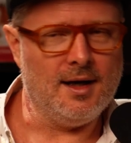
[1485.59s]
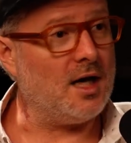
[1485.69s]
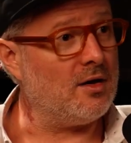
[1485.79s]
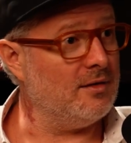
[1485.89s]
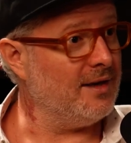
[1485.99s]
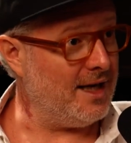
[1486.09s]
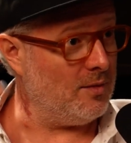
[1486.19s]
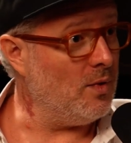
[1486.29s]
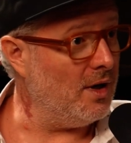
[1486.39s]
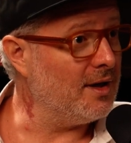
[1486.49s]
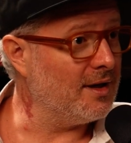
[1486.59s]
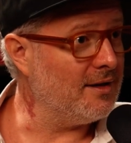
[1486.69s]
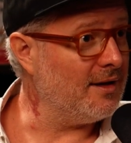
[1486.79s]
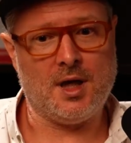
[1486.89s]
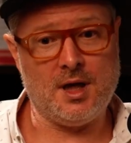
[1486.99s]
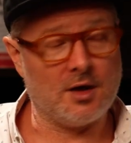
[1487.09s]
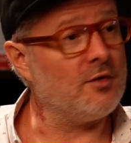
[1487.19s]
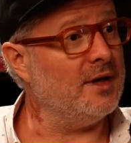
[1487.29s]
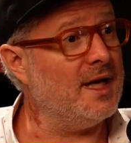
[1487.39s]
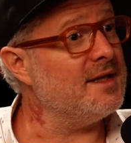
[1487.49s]
are at work and are
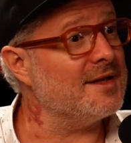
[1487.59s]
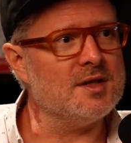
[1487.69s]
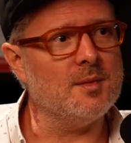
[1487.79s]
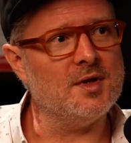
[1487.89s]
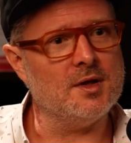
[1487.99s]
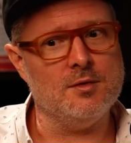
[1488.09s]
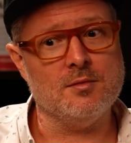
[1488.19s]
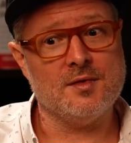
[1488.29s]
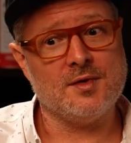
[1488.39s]
creating something new.